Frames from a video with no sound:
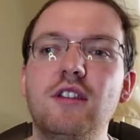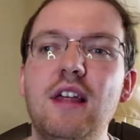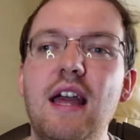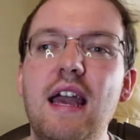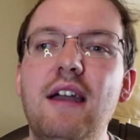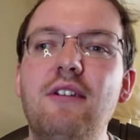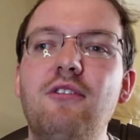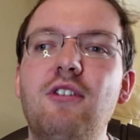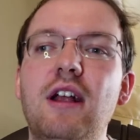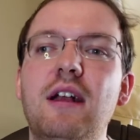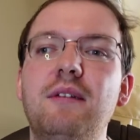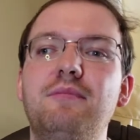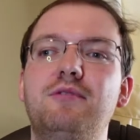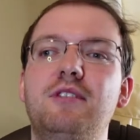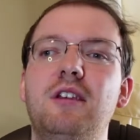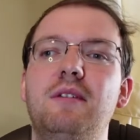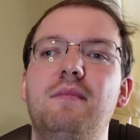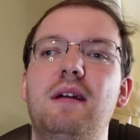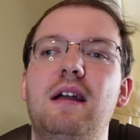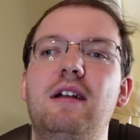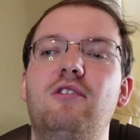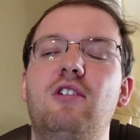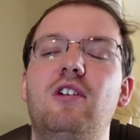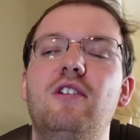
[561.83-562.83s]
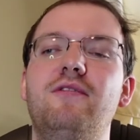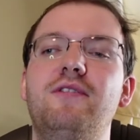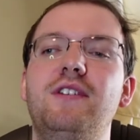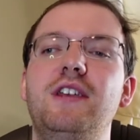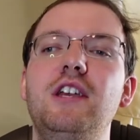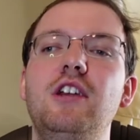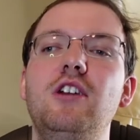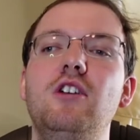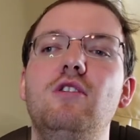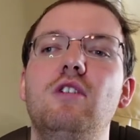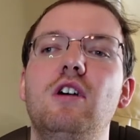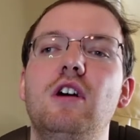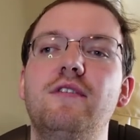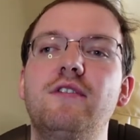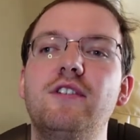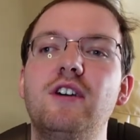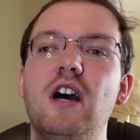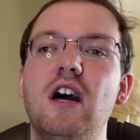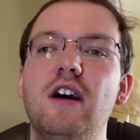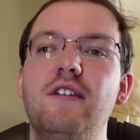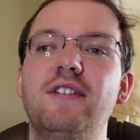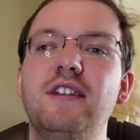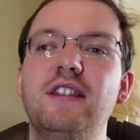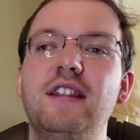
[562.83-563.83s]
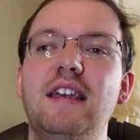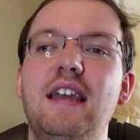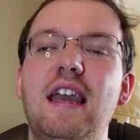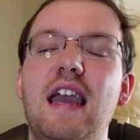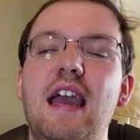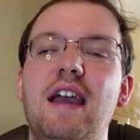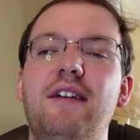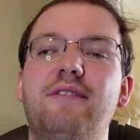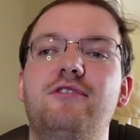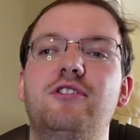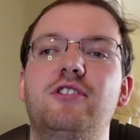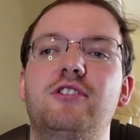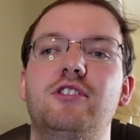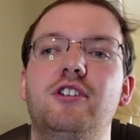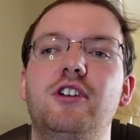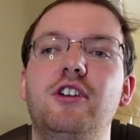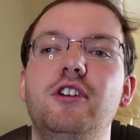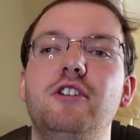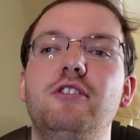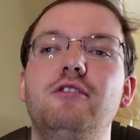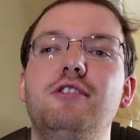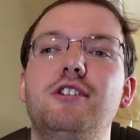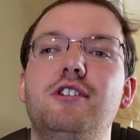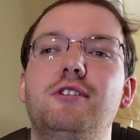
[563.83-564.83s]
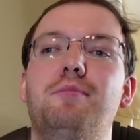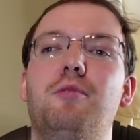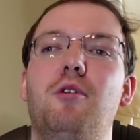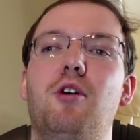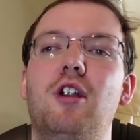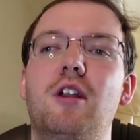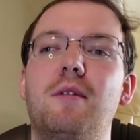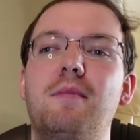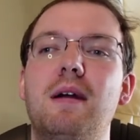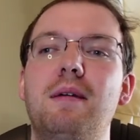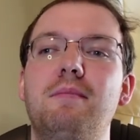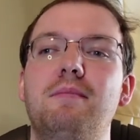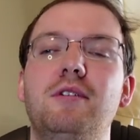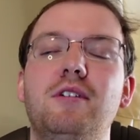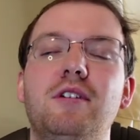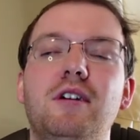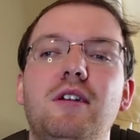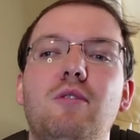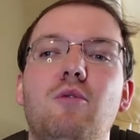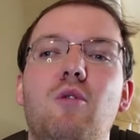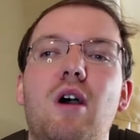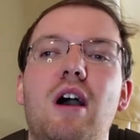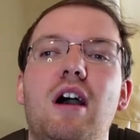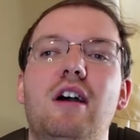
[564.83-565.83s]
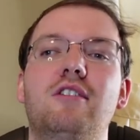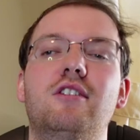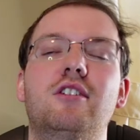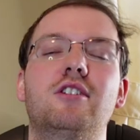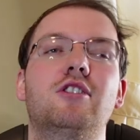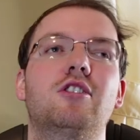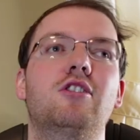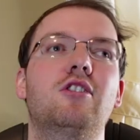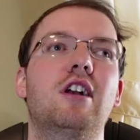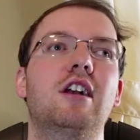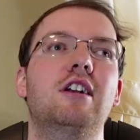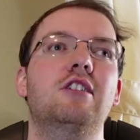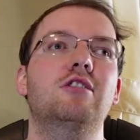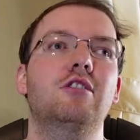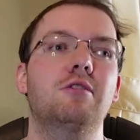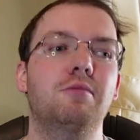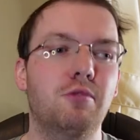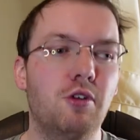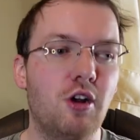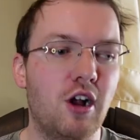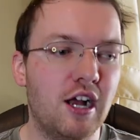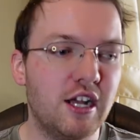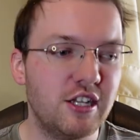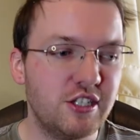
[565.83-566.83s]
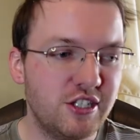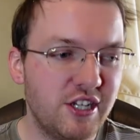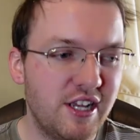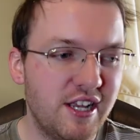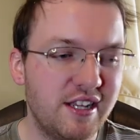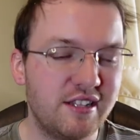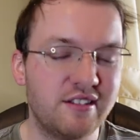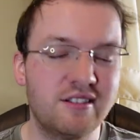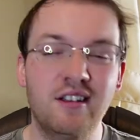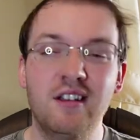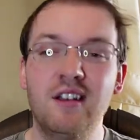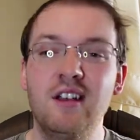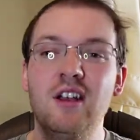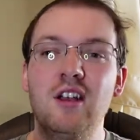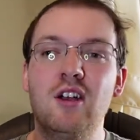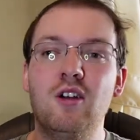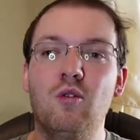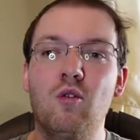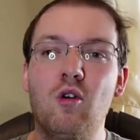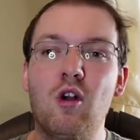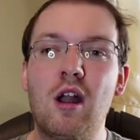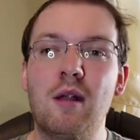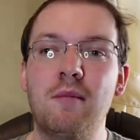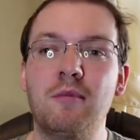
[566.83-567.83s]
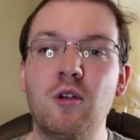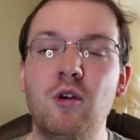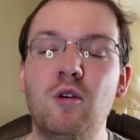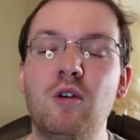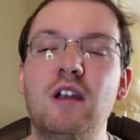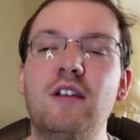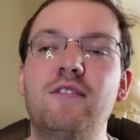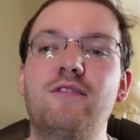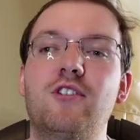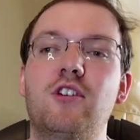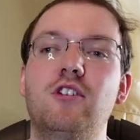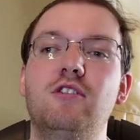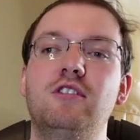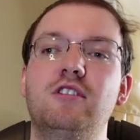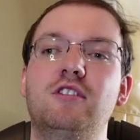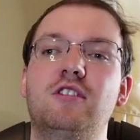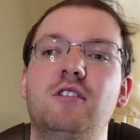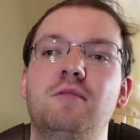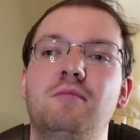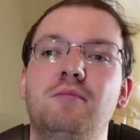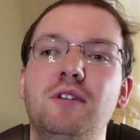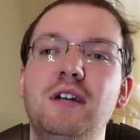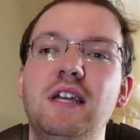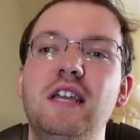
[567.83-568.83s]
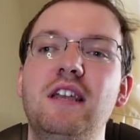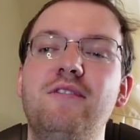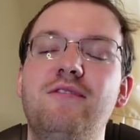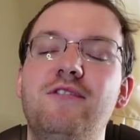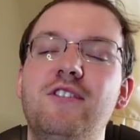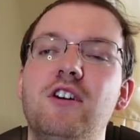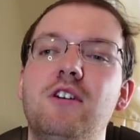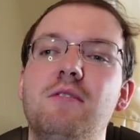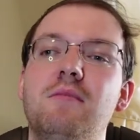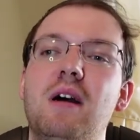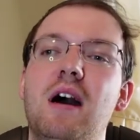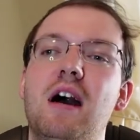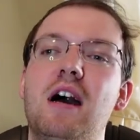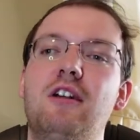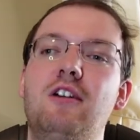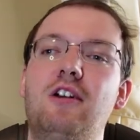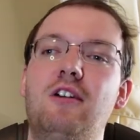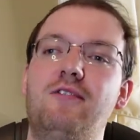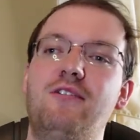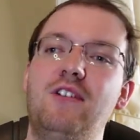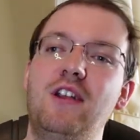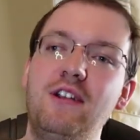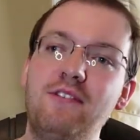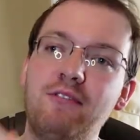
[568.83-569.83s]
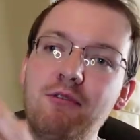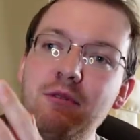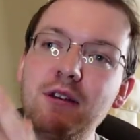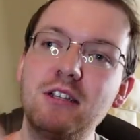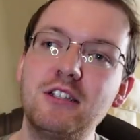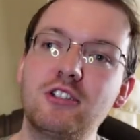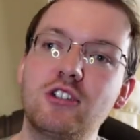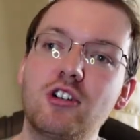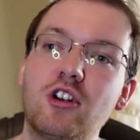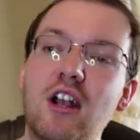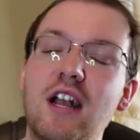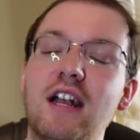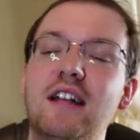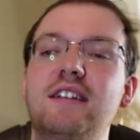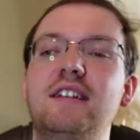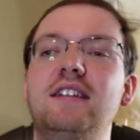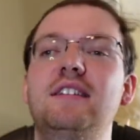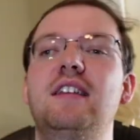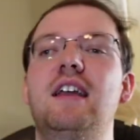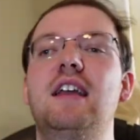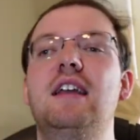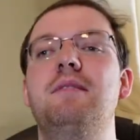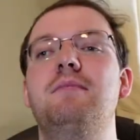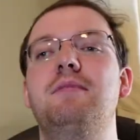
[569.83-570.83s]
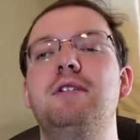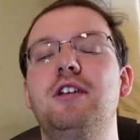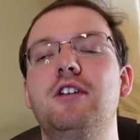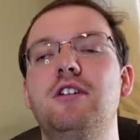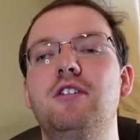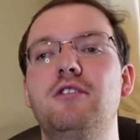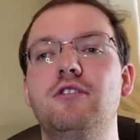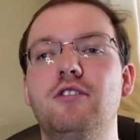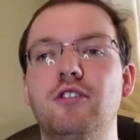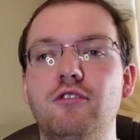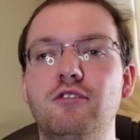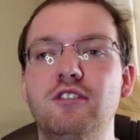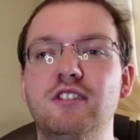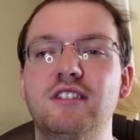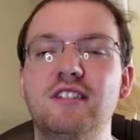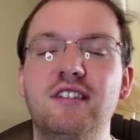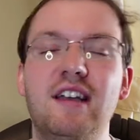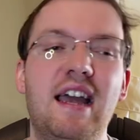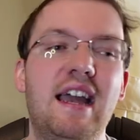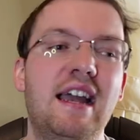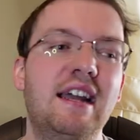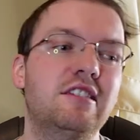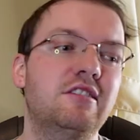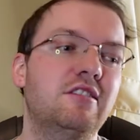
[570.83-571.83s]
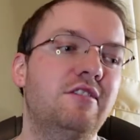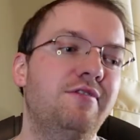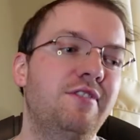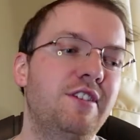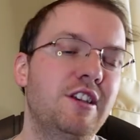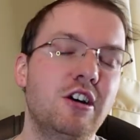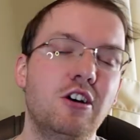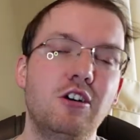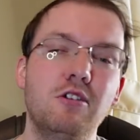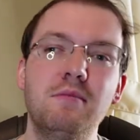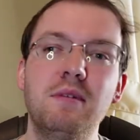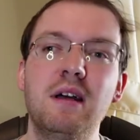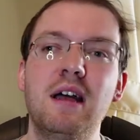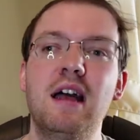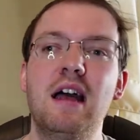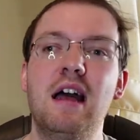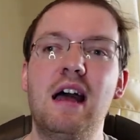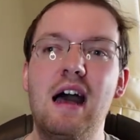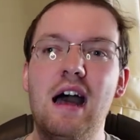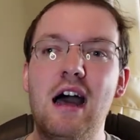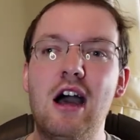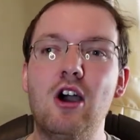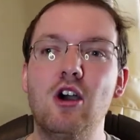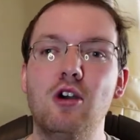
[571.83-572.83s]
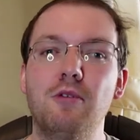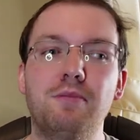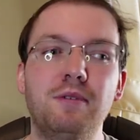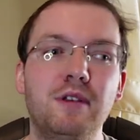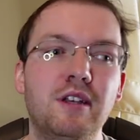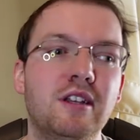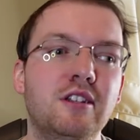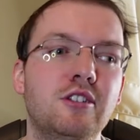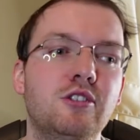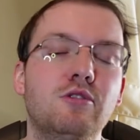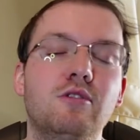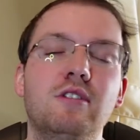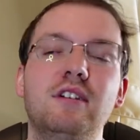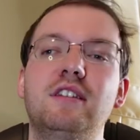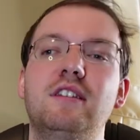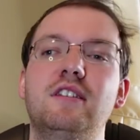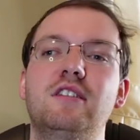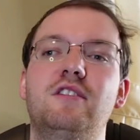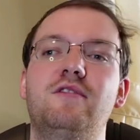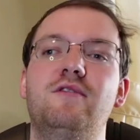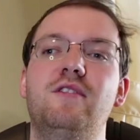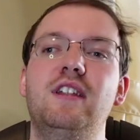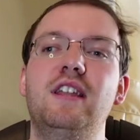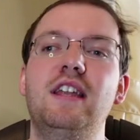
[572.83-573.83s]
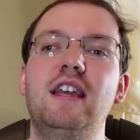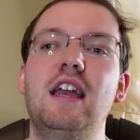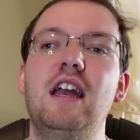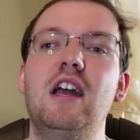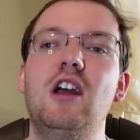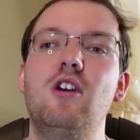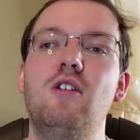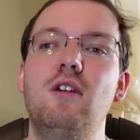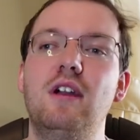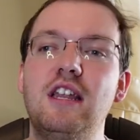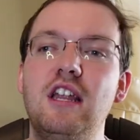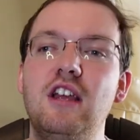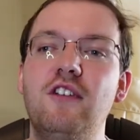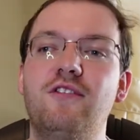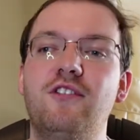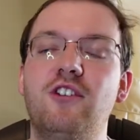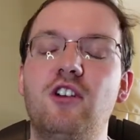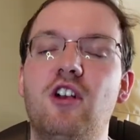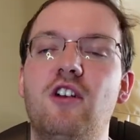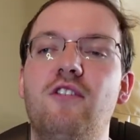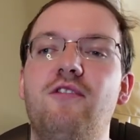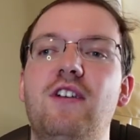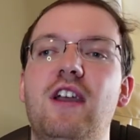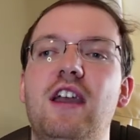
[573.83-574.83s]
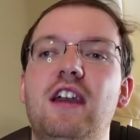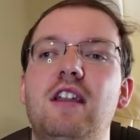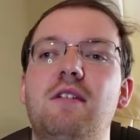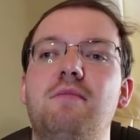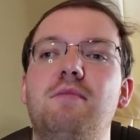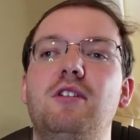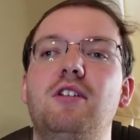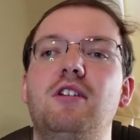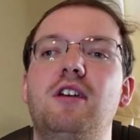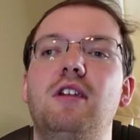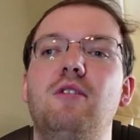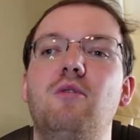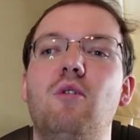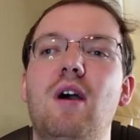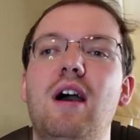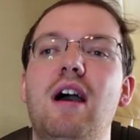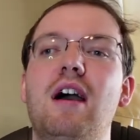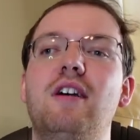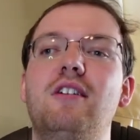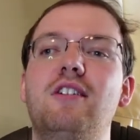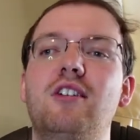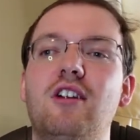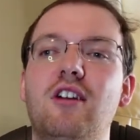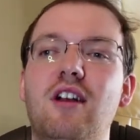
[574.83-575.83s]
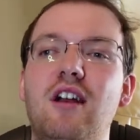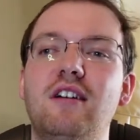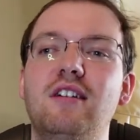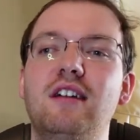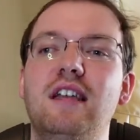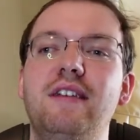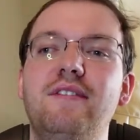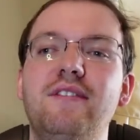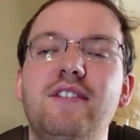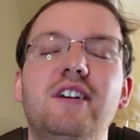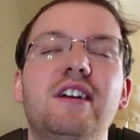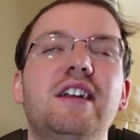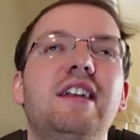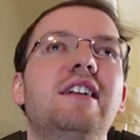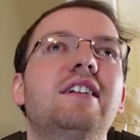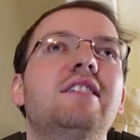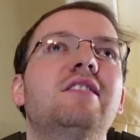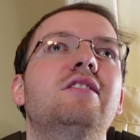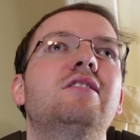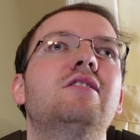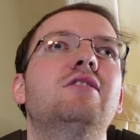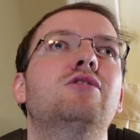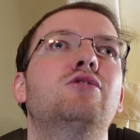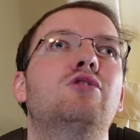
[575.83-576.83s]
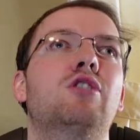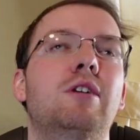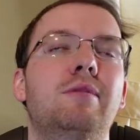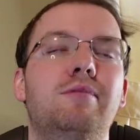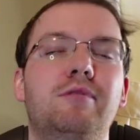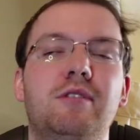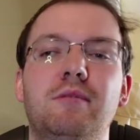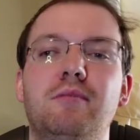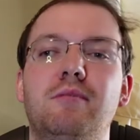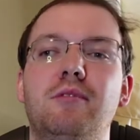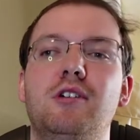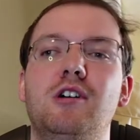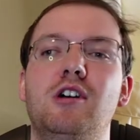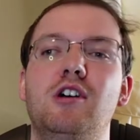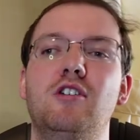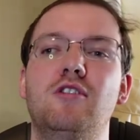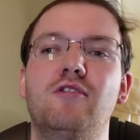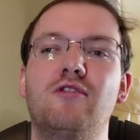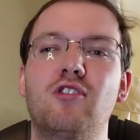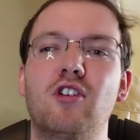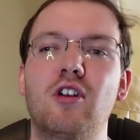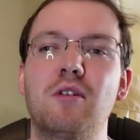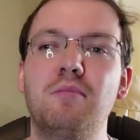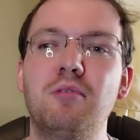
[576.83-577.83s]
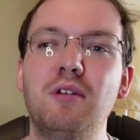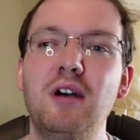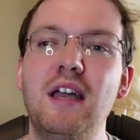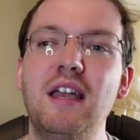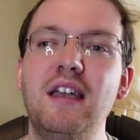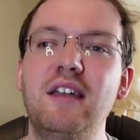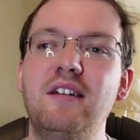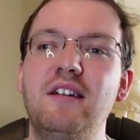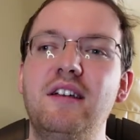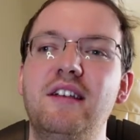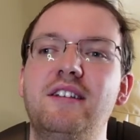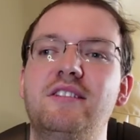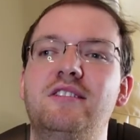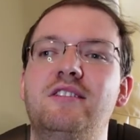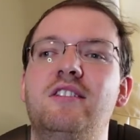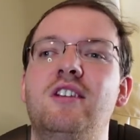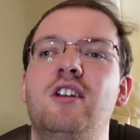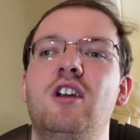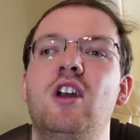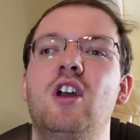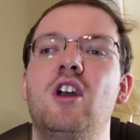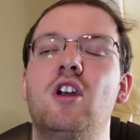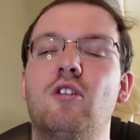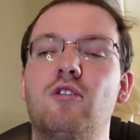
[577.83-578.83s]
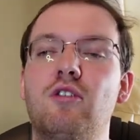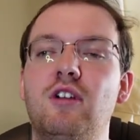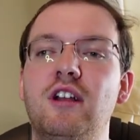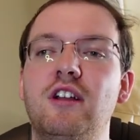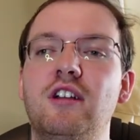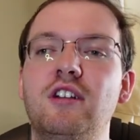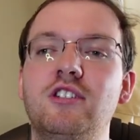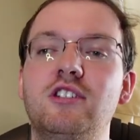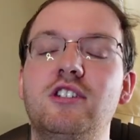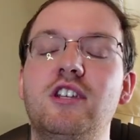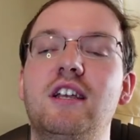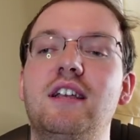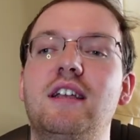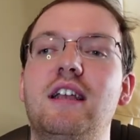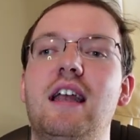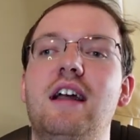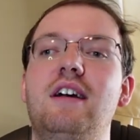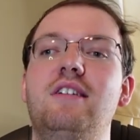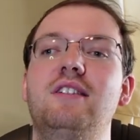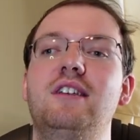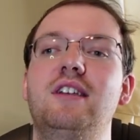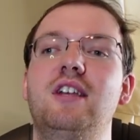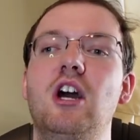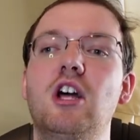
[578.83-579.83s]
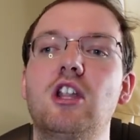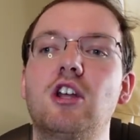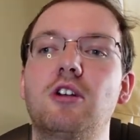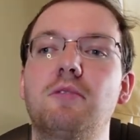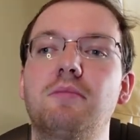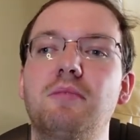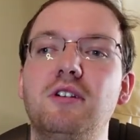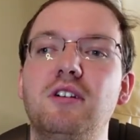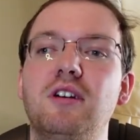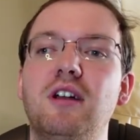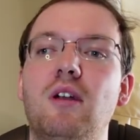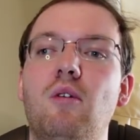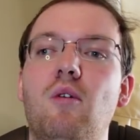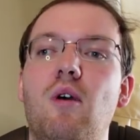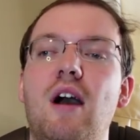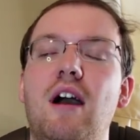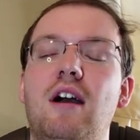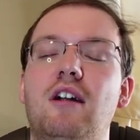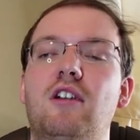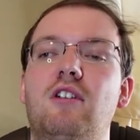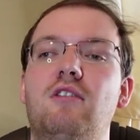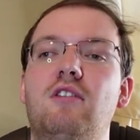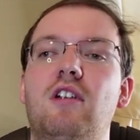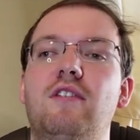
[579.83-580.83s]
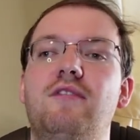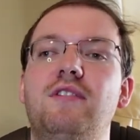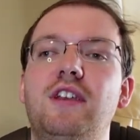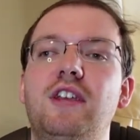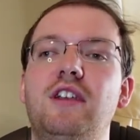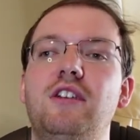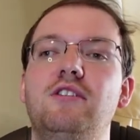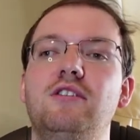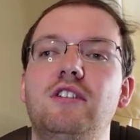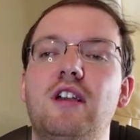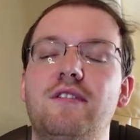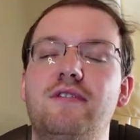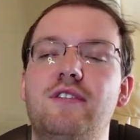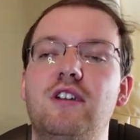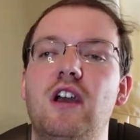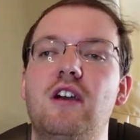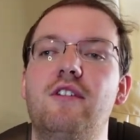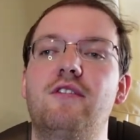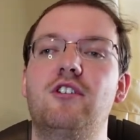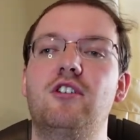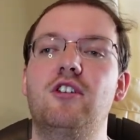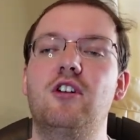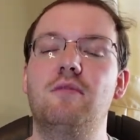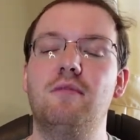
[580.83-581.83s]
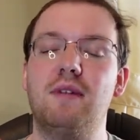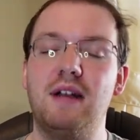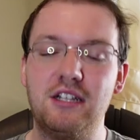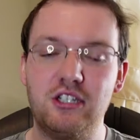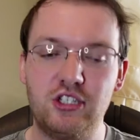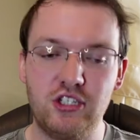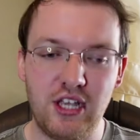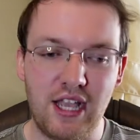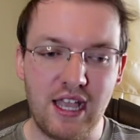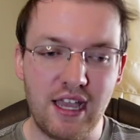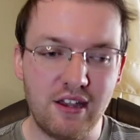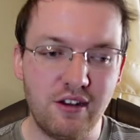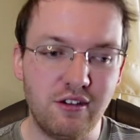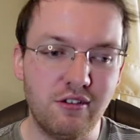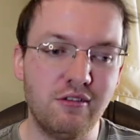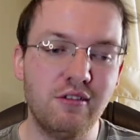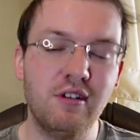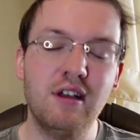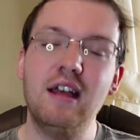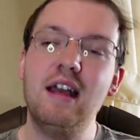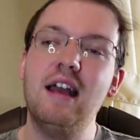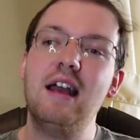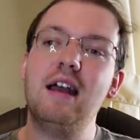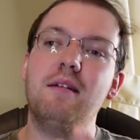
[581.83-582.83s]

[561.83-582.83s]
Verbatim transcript: that wraps up my review of Love in the Afternoon as part of my Billy Wilder director project where I'm going through his complete filmography from his directing debut to his last film. I hope you enjoyed this video, and if you're a fan of Billy Wilder, I'll leave a link in the description below for a playlist where you can check out the other Billy Wilder reviews I've covered on my channel.